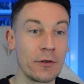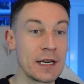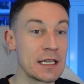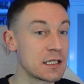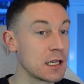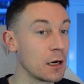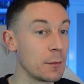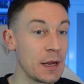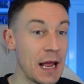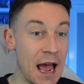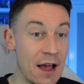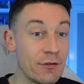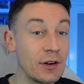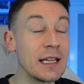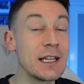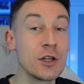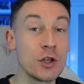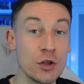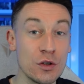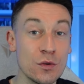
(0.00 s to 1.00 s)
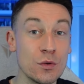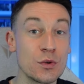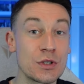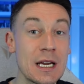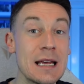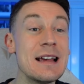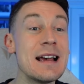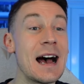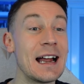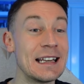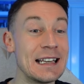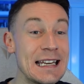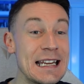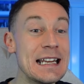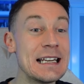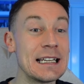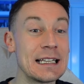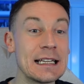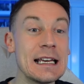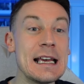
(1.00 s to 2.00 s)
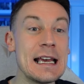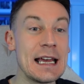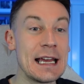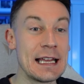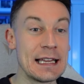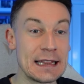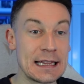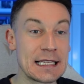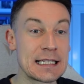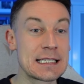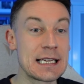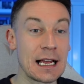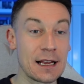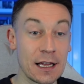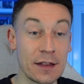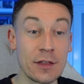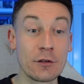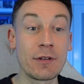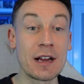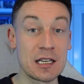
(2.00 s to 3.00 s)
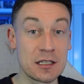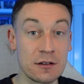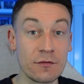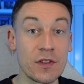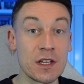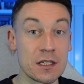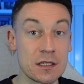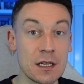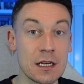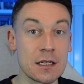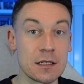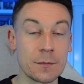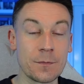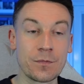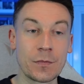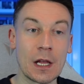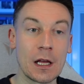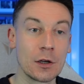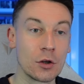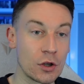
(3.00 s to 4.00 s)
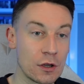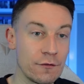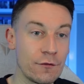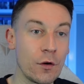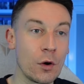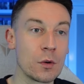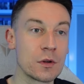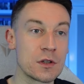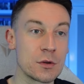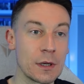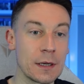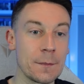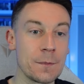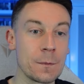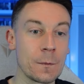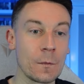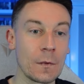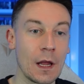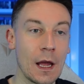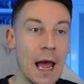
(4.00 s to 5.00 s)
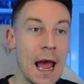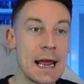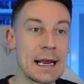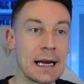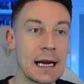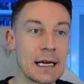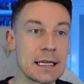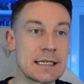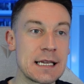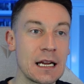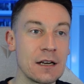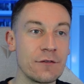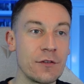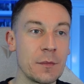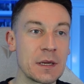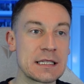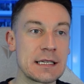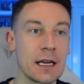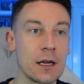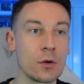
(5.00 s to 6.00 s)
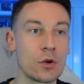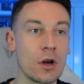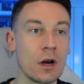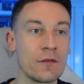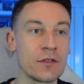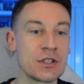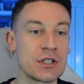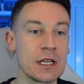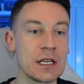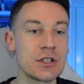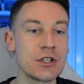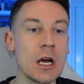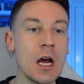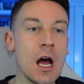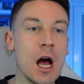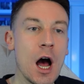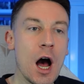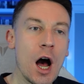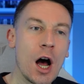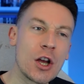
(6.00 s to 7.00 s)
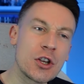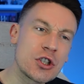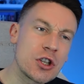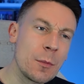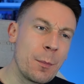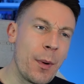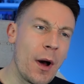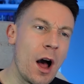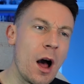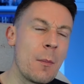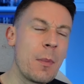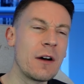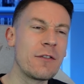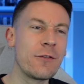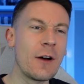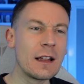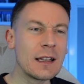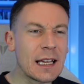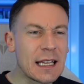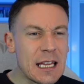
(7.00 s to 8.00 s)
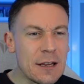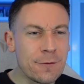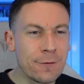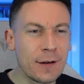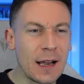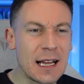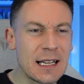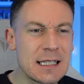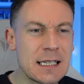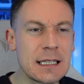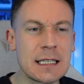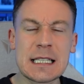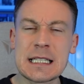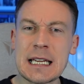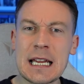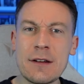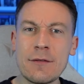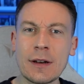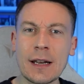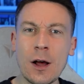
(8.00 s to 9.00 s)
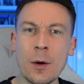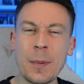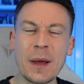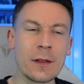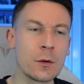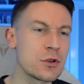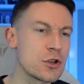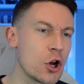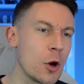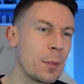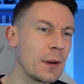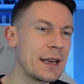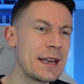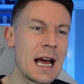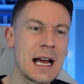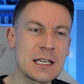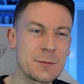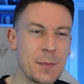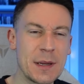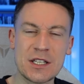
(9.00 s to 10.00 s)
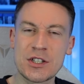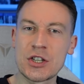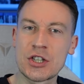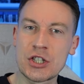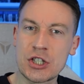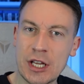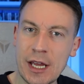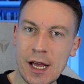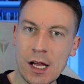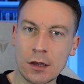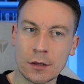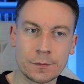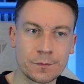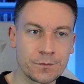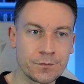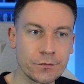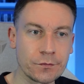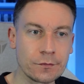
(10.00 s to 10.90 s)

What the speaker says: and he's going to be heavily used and needed in the rest of this season. Looking forward to it. 8 out of 10 for Mateo Kovacic. Oscar Bob, I felt like he flattered to deceive a little bit. There was a couple of nice bits of skill